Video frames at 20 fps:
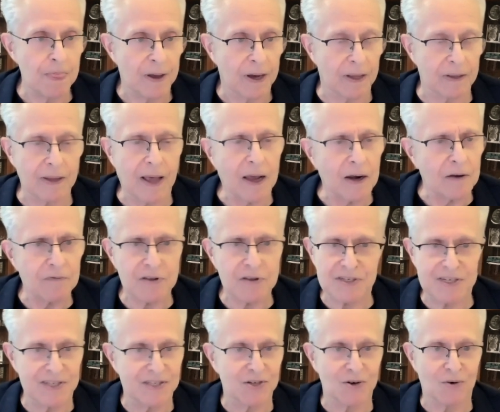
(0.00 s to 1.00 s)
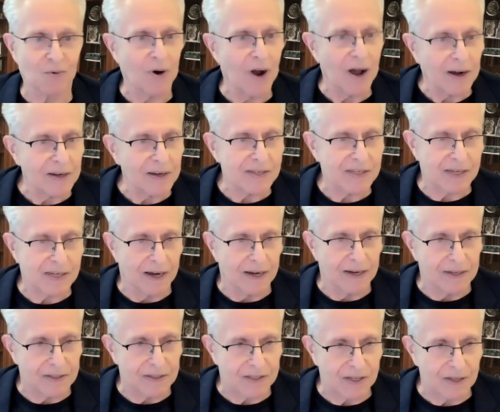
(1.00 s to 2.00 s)
A lot of this isn't rocket
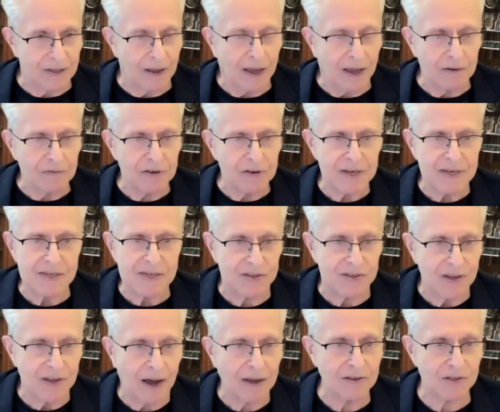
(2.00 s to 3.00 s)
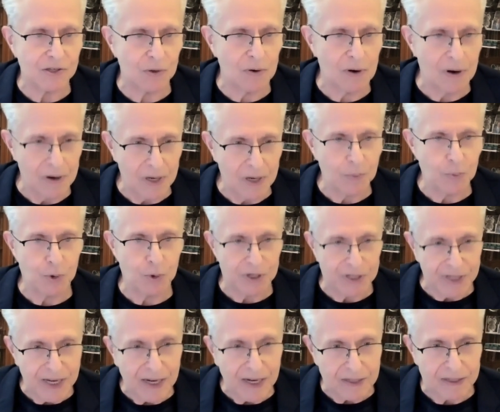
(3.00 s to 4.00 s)
science. A lot of it is not so hard to
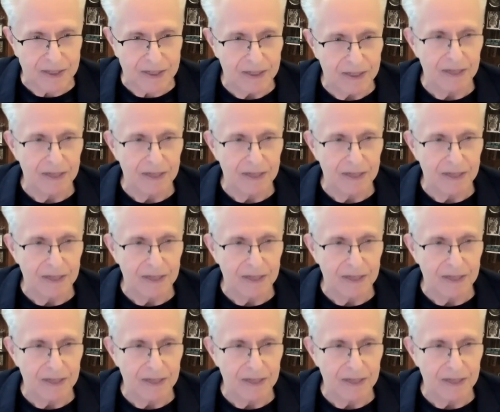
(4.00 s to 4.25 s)
predict